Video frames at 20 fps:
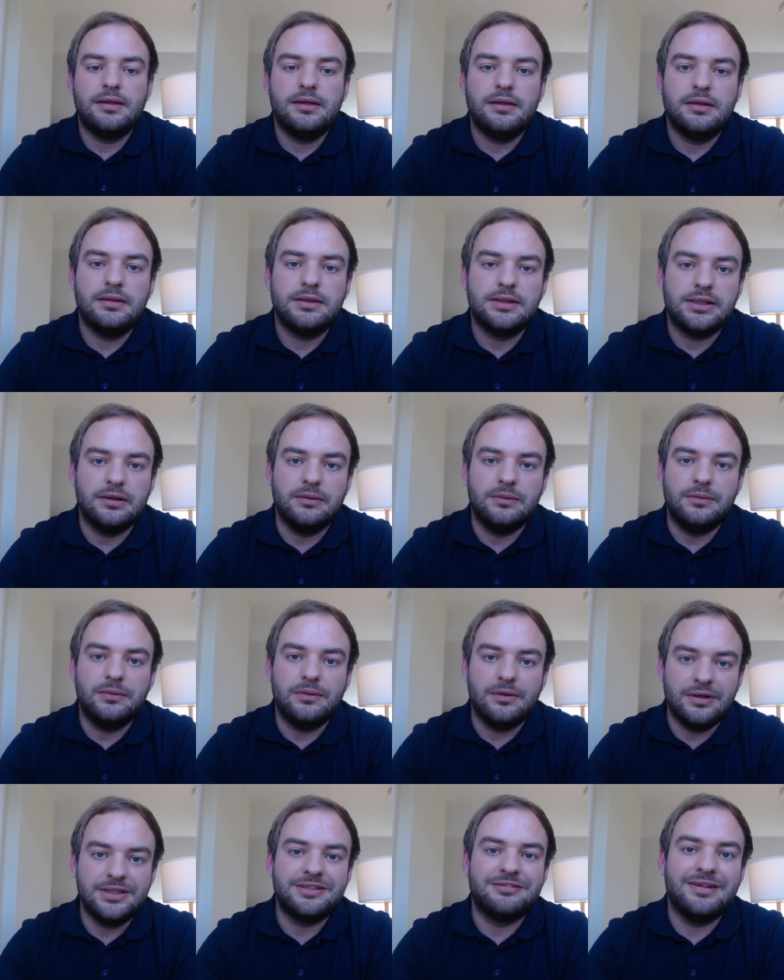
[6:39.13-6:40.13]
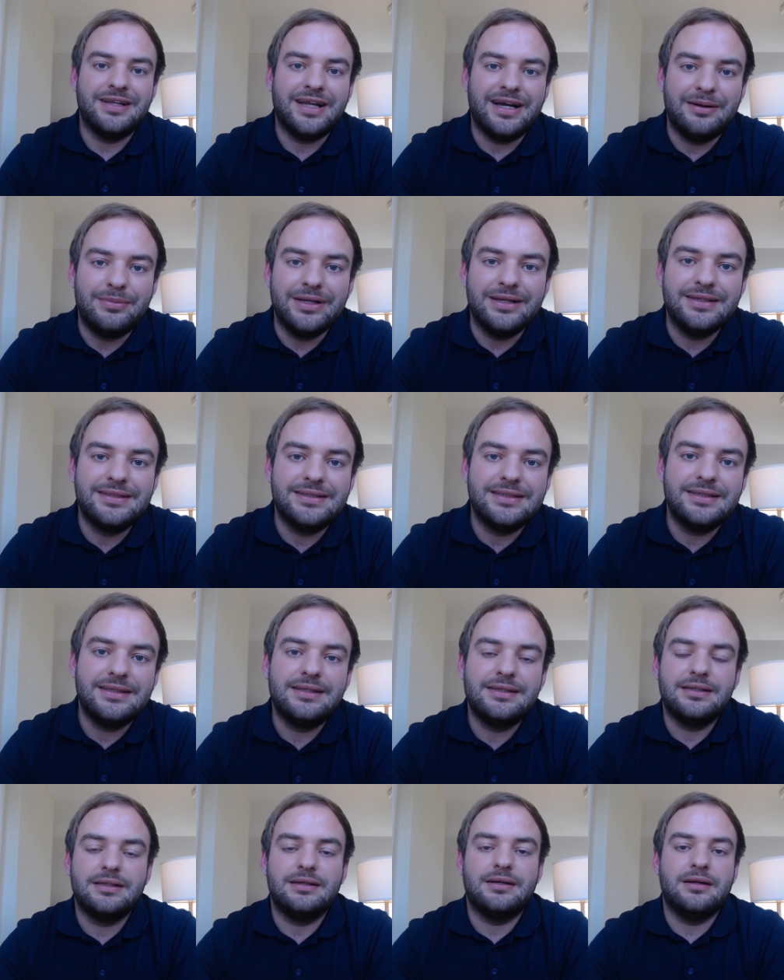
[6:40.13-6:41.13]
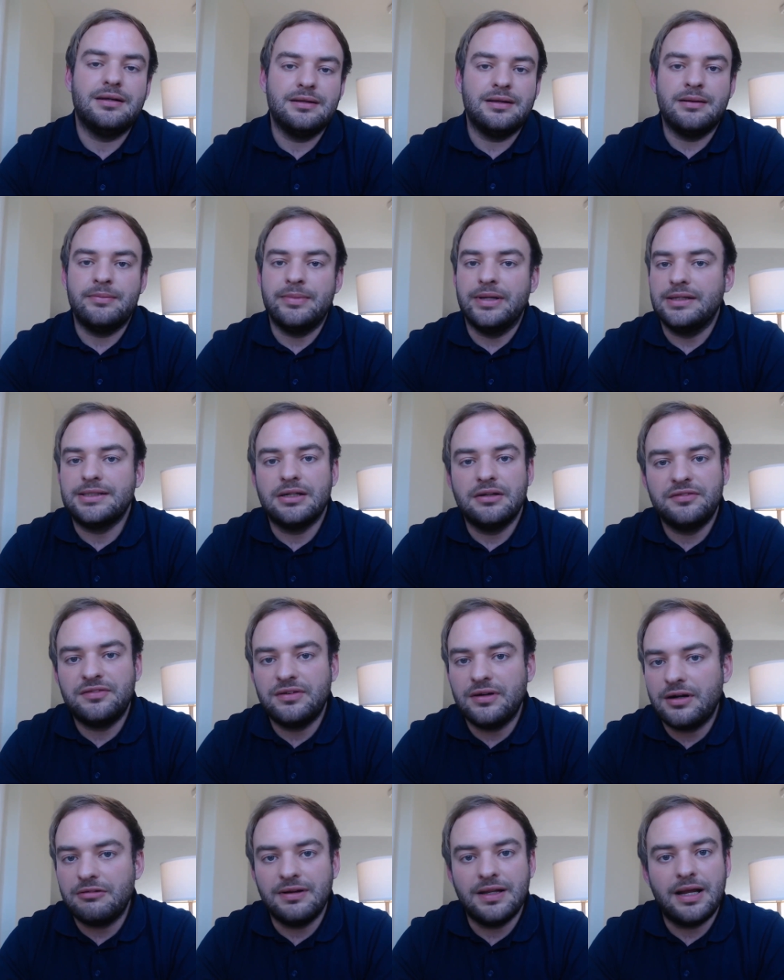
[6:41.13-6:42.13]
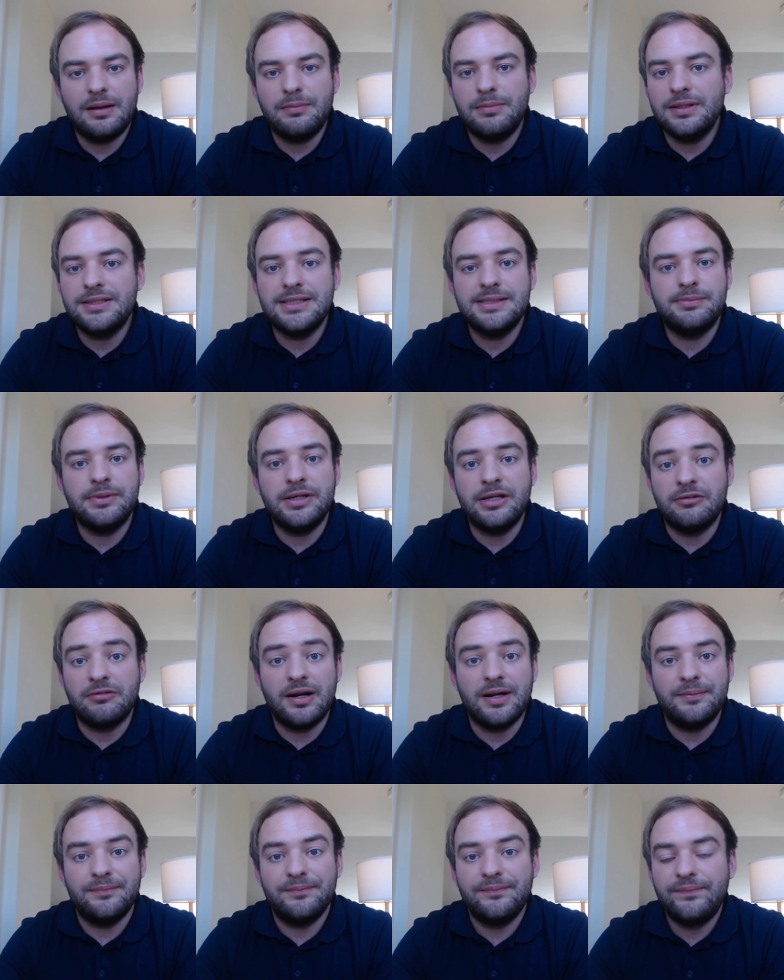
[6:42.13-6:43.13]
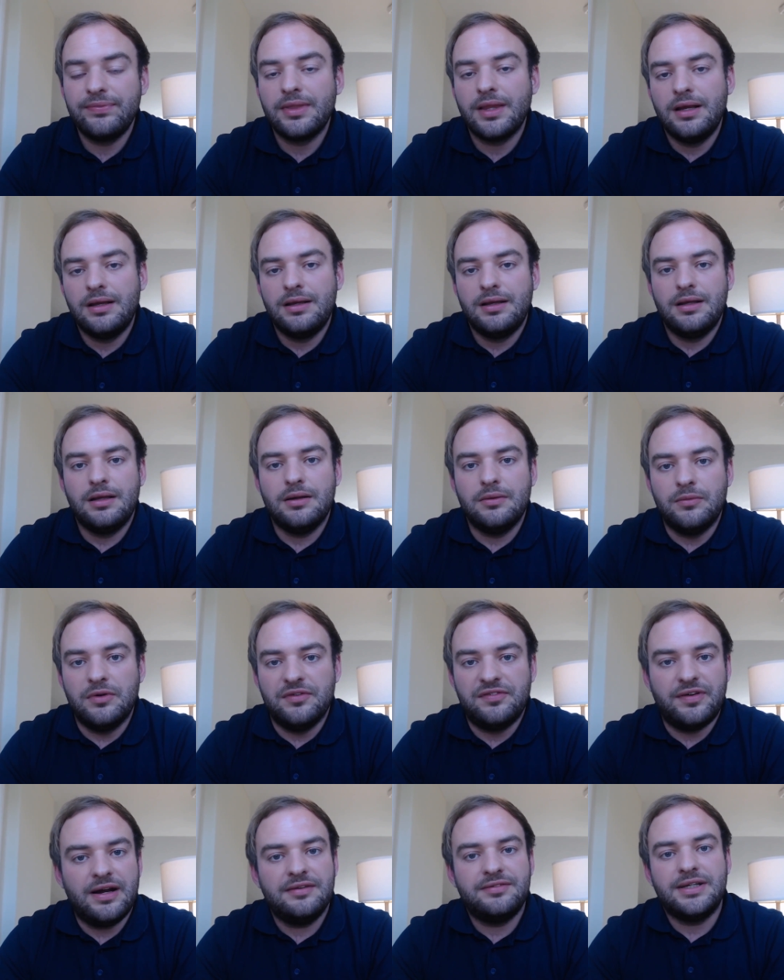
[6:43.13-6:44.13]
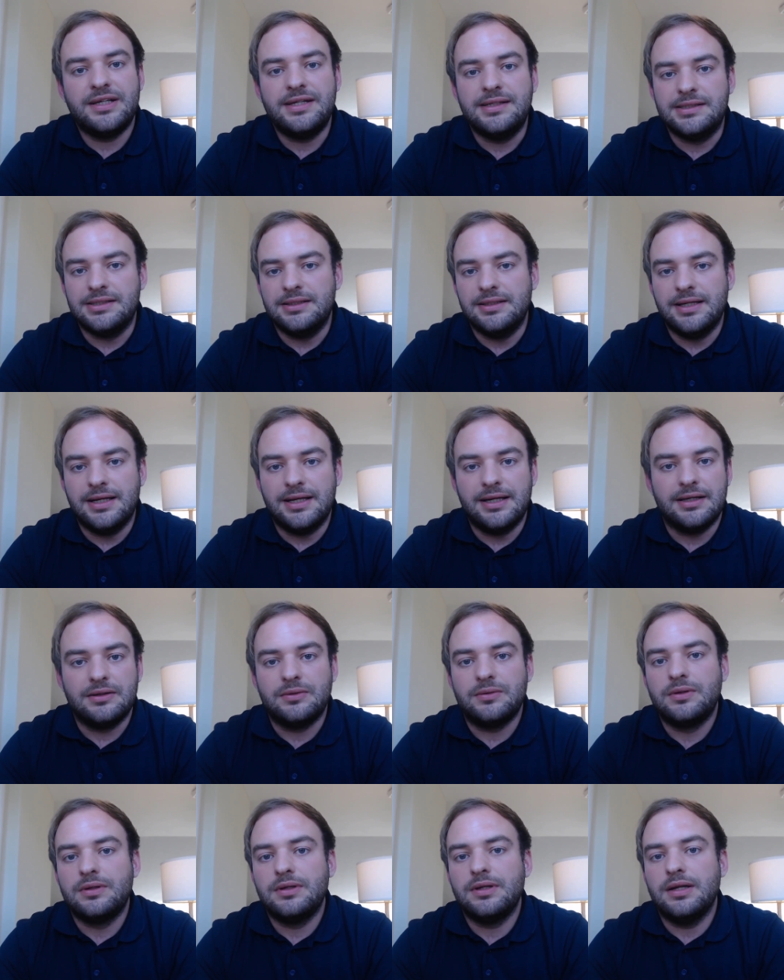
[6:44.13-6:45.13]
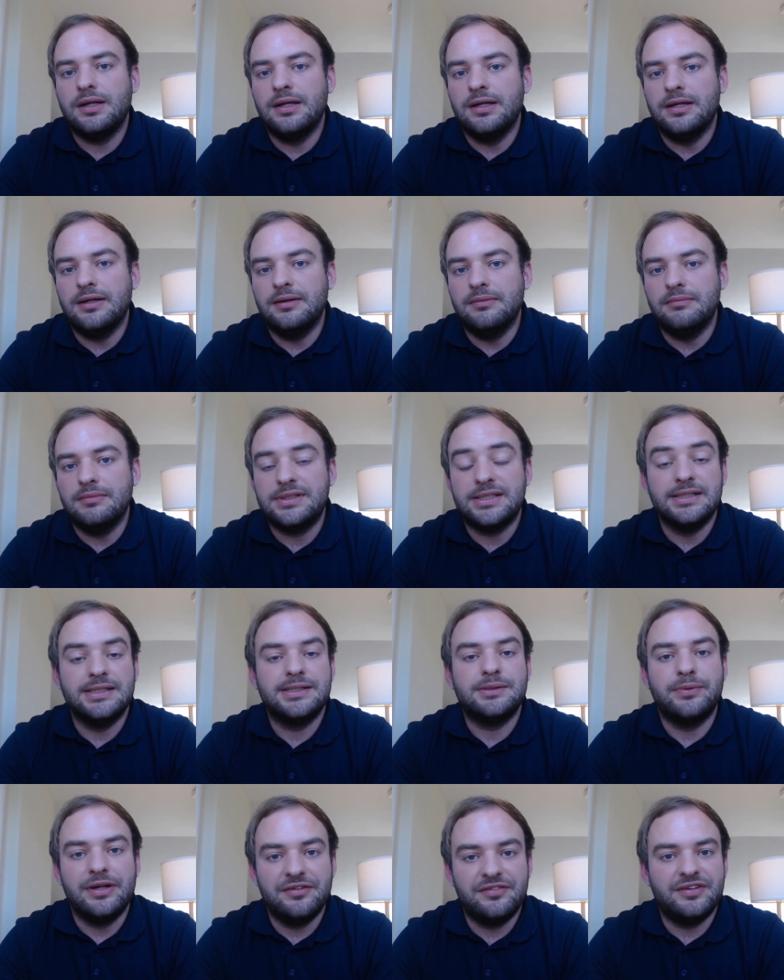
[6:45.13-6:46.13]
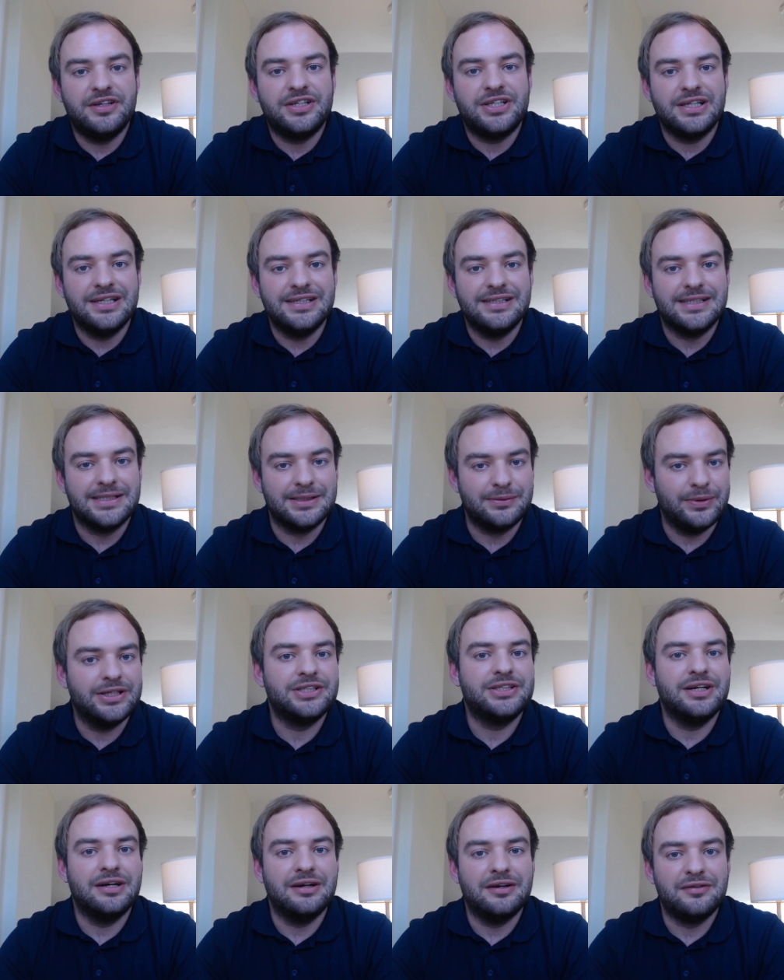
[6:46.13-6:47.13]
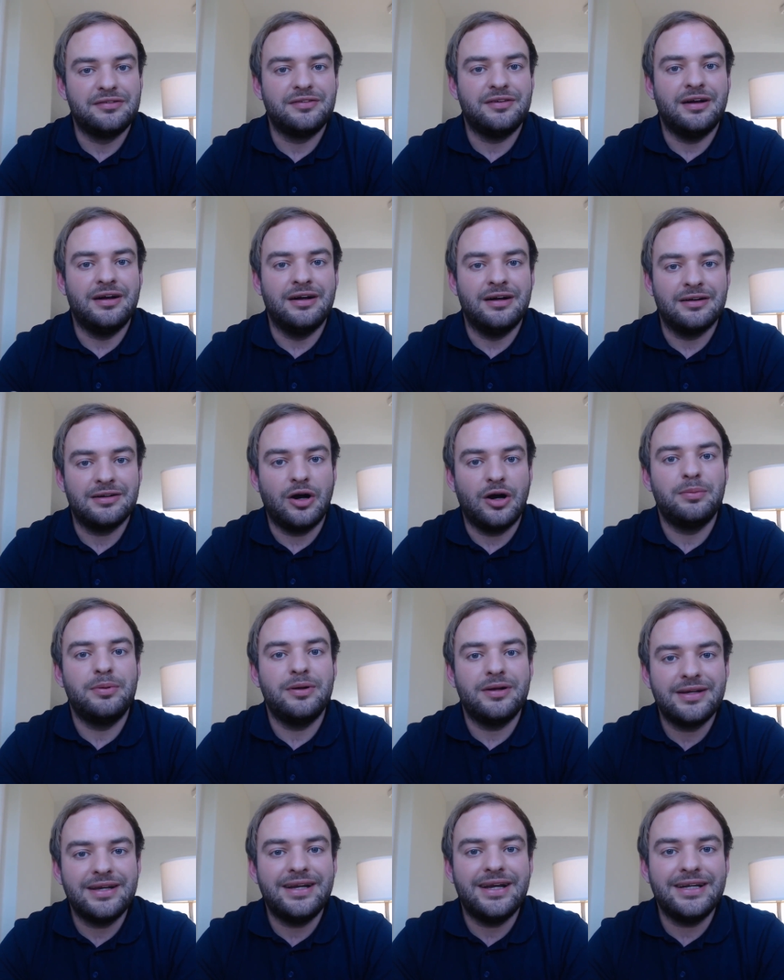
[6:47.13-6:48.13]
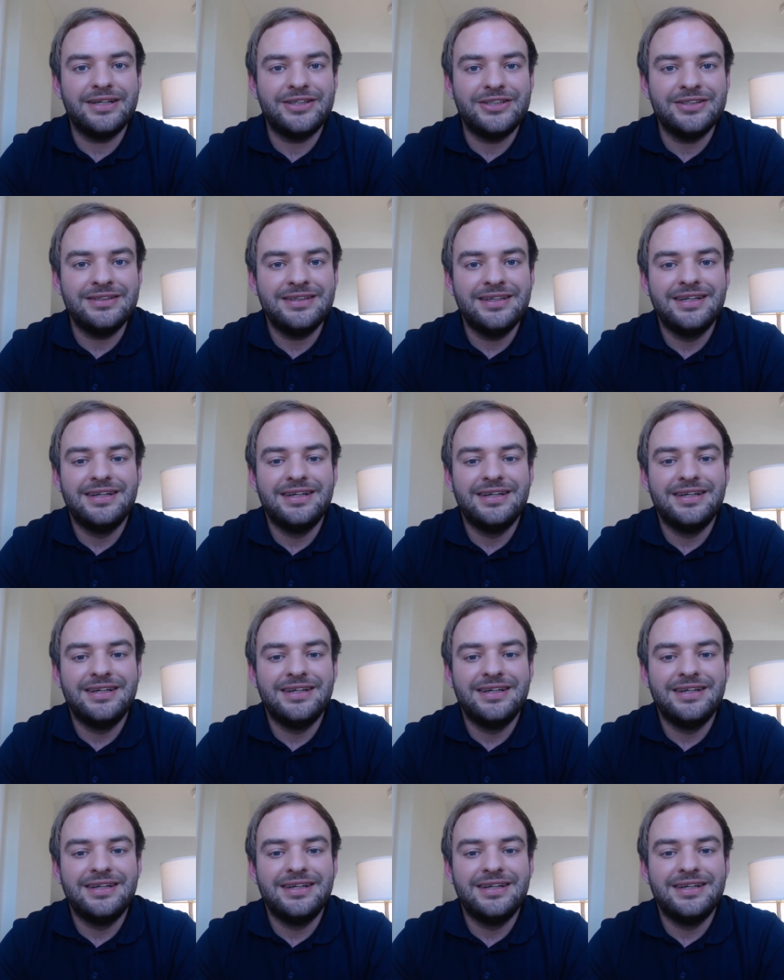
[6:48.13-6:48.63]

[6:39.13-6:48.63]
So, on to reliability. I mean, so far, reliability has been great. We're 5 days in now, since we officially switched off our copper connection.